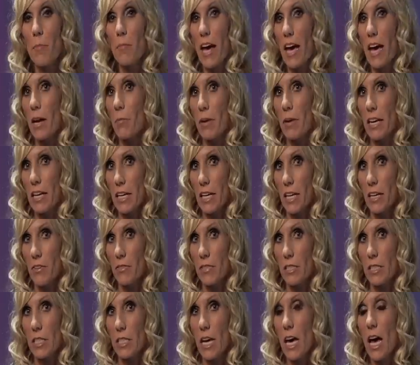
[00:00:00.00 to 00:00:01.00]
back my
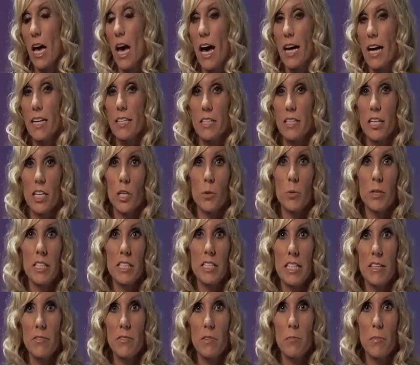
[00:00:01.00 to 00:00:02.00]
gifts. I started
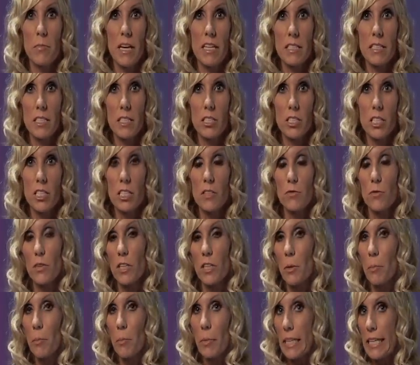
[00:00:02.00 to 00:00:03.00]
receiving messages for
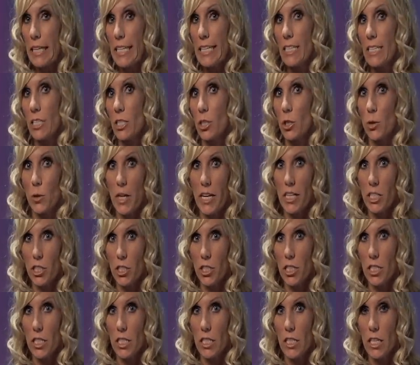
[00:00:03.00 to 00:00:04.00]
complete
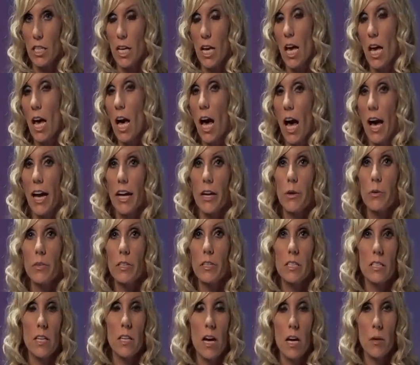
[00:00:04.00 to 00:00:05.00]
strangers. I owned
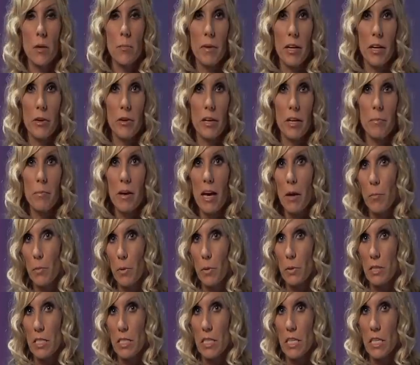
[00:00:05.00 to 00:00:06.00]
a dog bakery pet
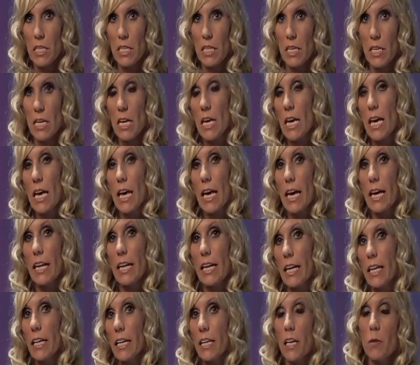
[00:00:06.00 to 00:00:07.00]
boutique, and
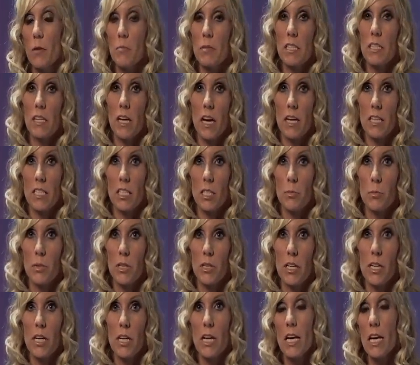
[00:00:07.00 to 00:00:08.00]
in comes a
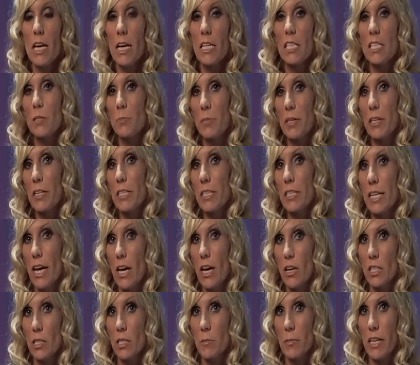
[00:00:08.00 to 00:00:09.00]
customer, and Spirit
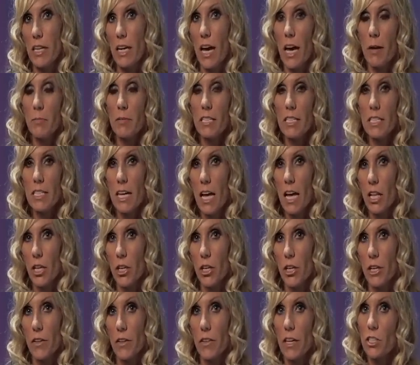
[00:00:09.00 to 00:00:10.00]
tells me I'm to tell
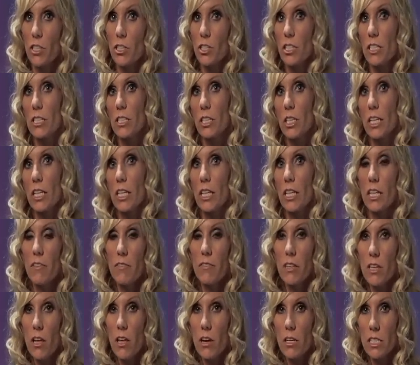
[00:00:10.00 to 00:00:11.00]
her that she's going to live
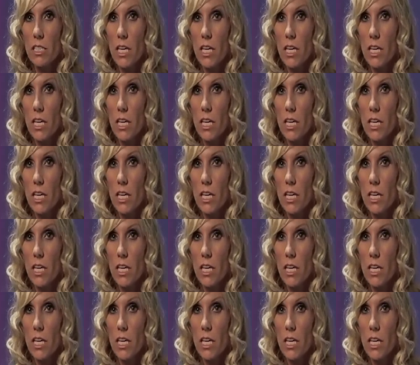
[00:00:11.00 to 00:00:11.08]
a long